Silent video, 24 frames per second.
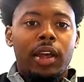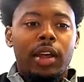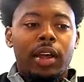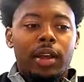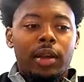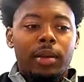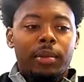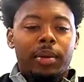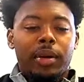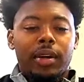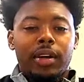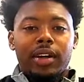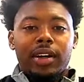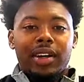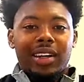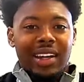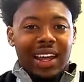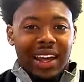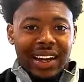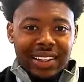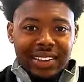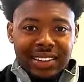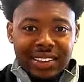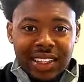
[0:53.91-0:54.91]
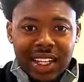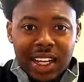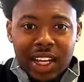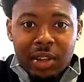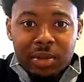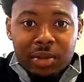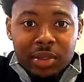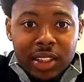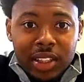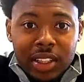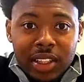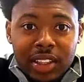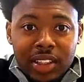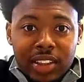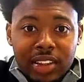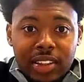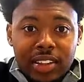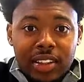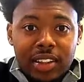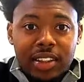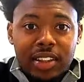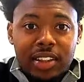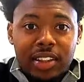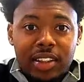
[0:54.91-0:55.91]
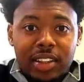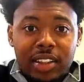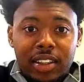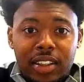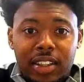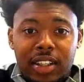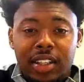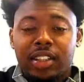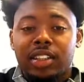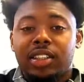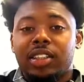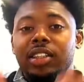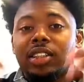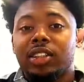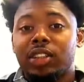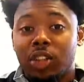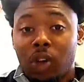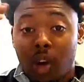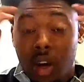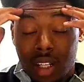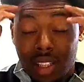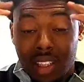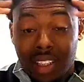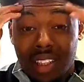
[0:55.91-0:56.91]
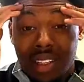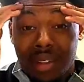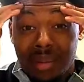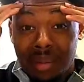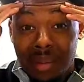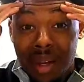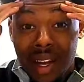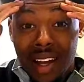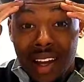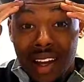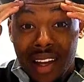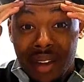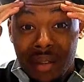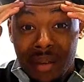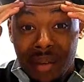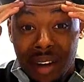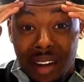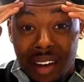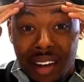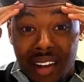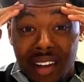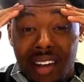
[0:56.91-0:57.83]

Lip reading: But a lot of times it just starts in the mind, right?